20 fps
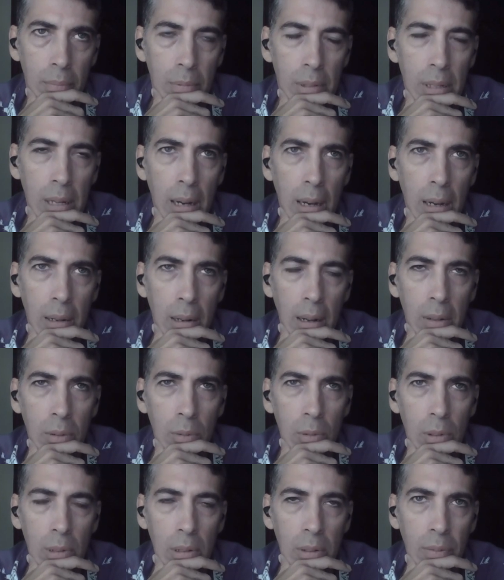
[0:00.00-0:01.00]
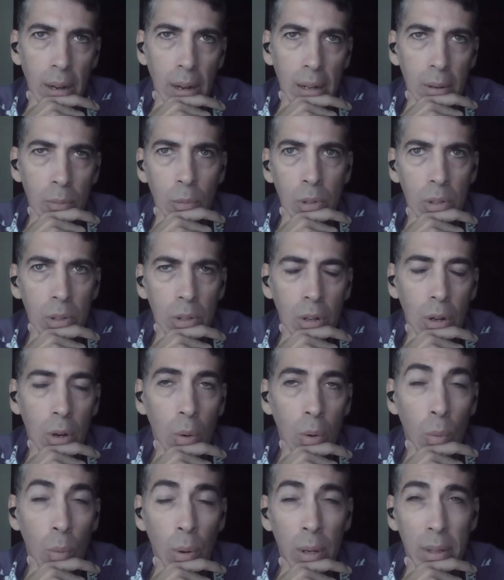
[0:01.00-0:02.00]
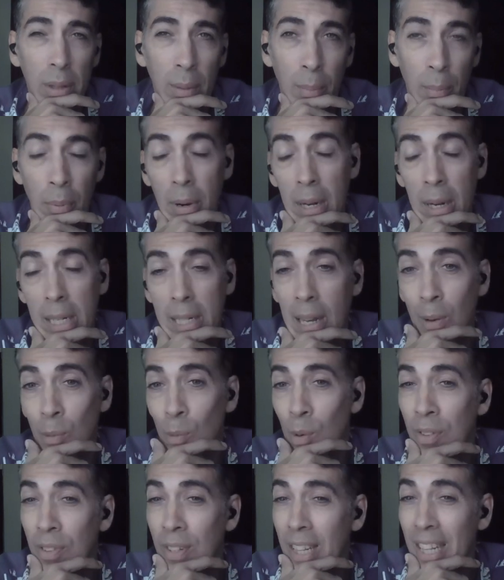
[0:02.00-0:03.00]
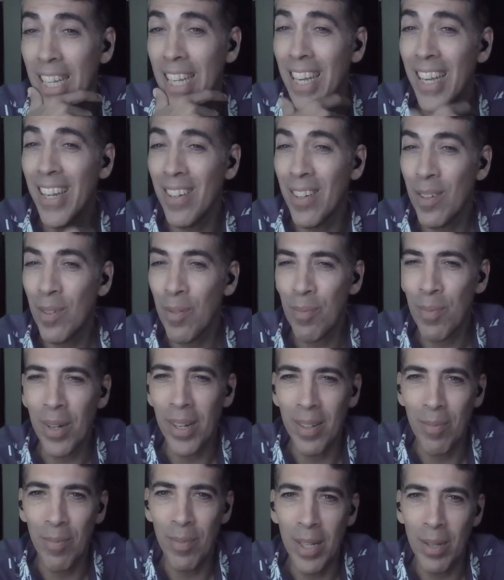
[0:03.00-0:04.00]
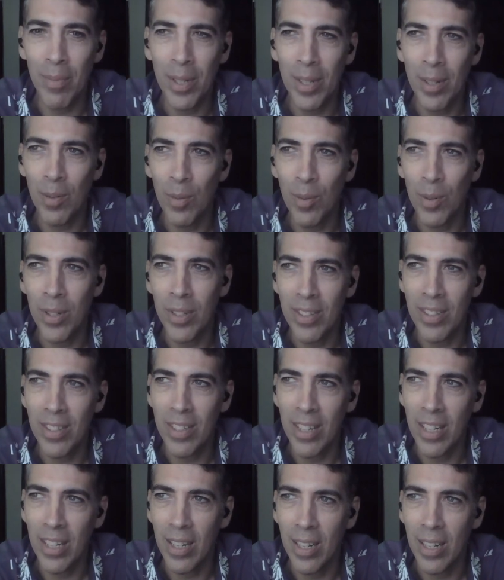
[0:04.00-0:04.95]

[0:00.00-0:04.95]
yeah, I wouldn't know what the breakdown was in the end, but maybe it was,